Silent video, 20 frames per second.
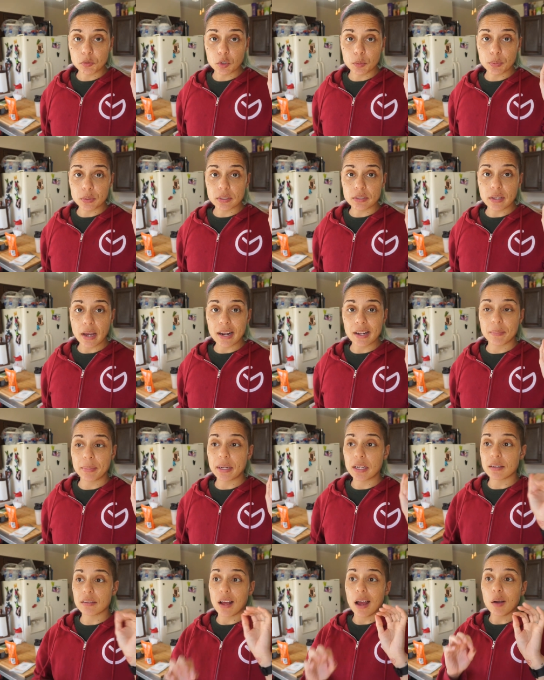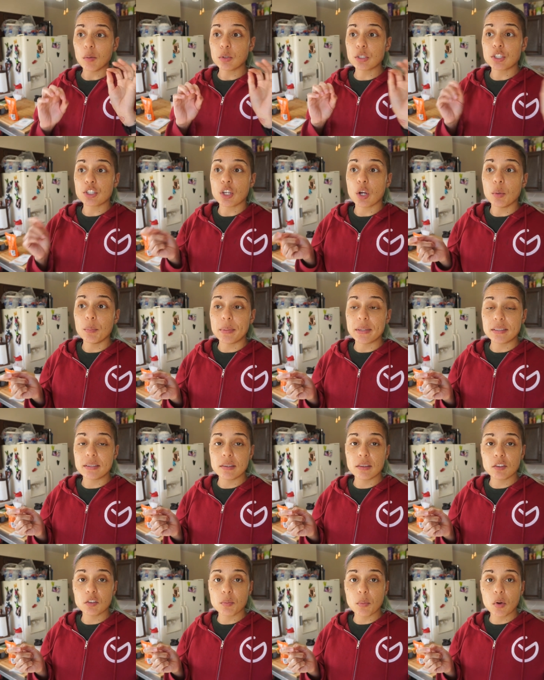super excited because I was so
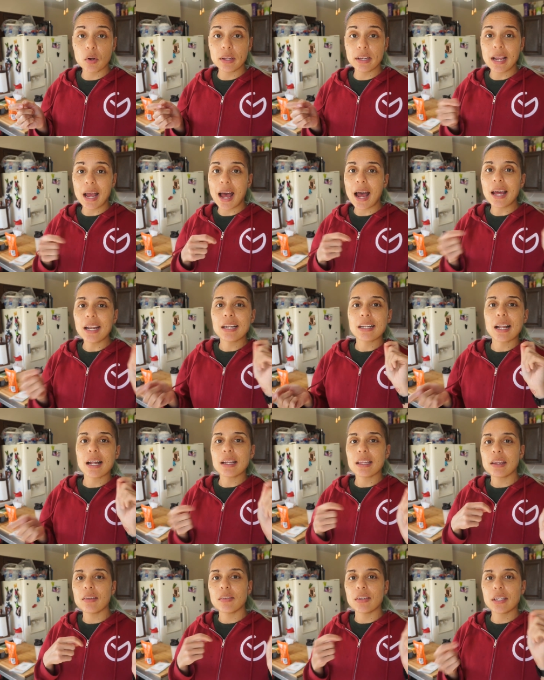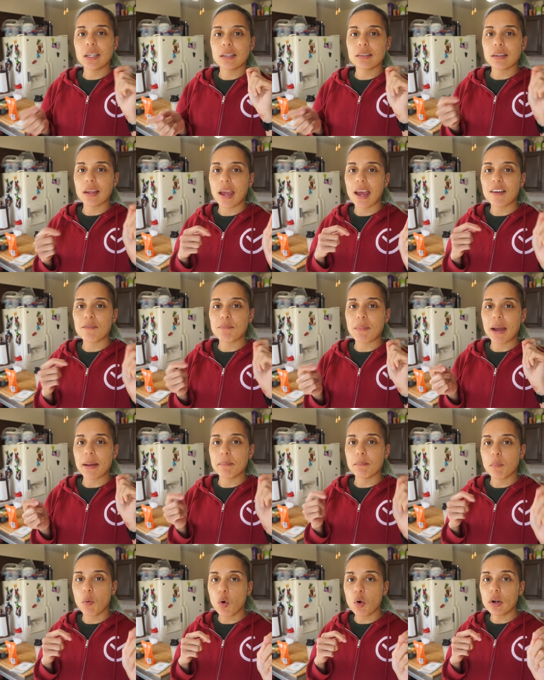busy this morning, I did not even get to have my
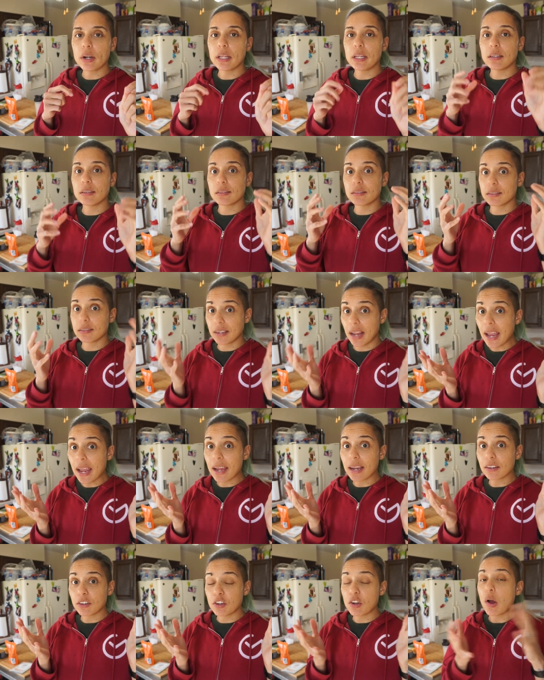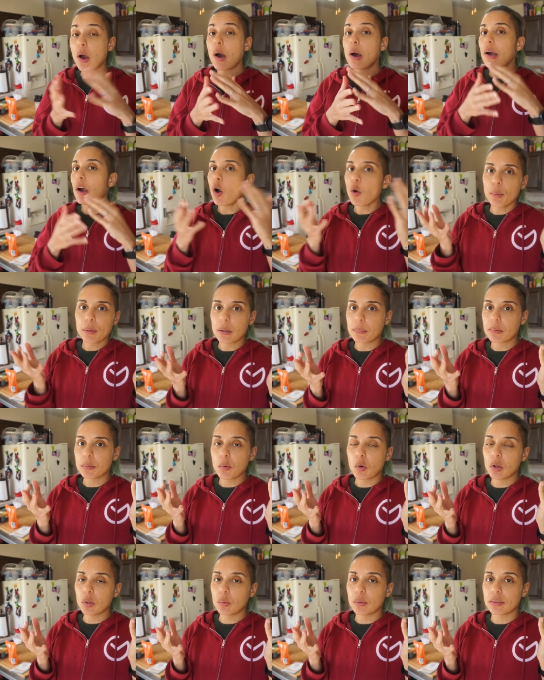morning snack. You know how I open up the
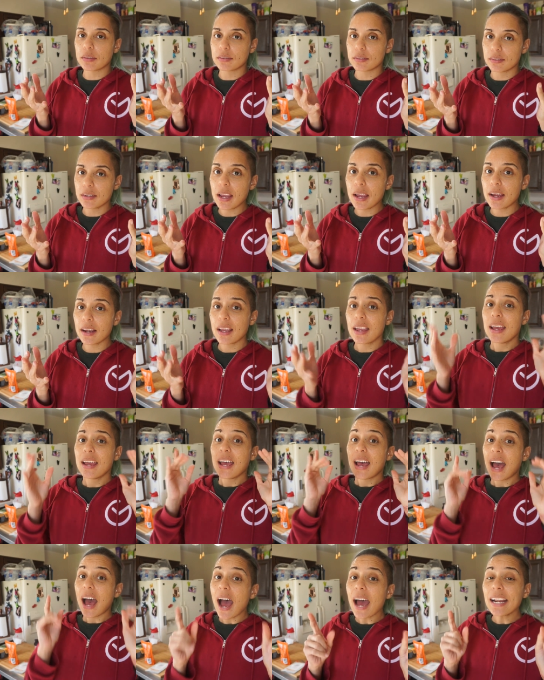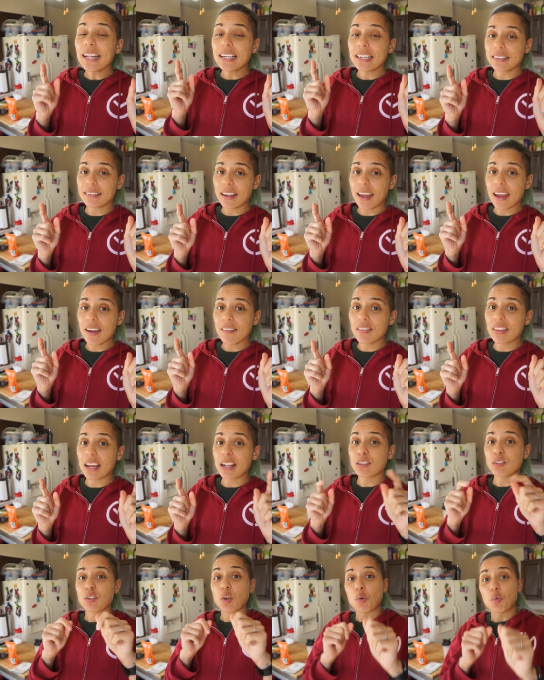morning with a snack? I didn't get to have
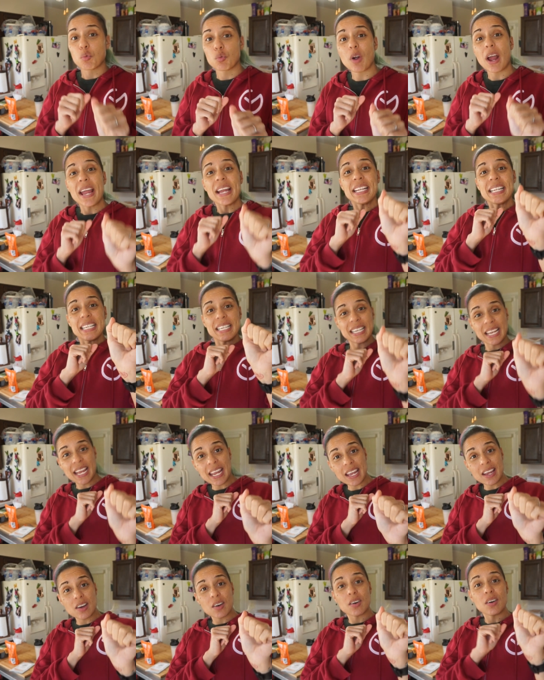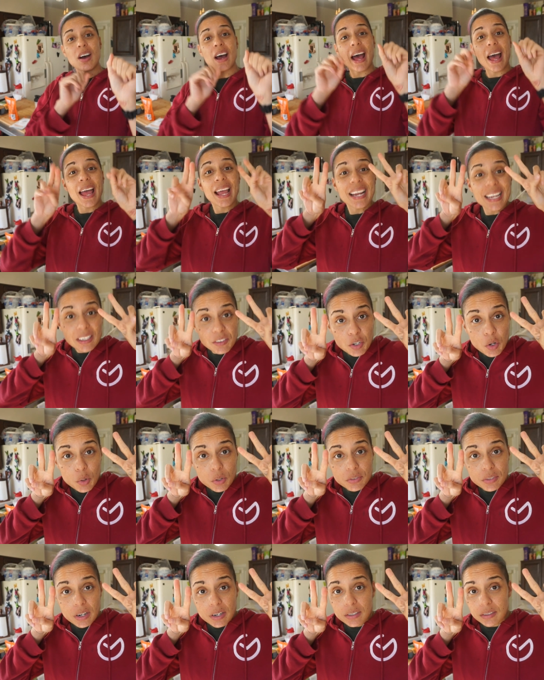that, so right now, I get two
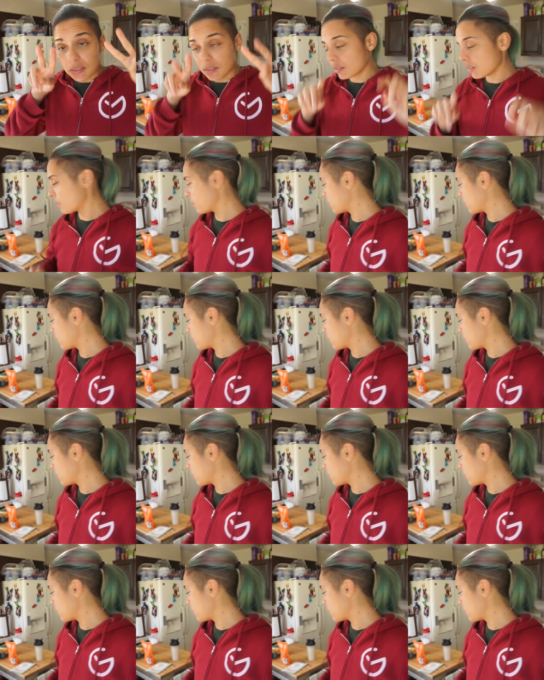desserts.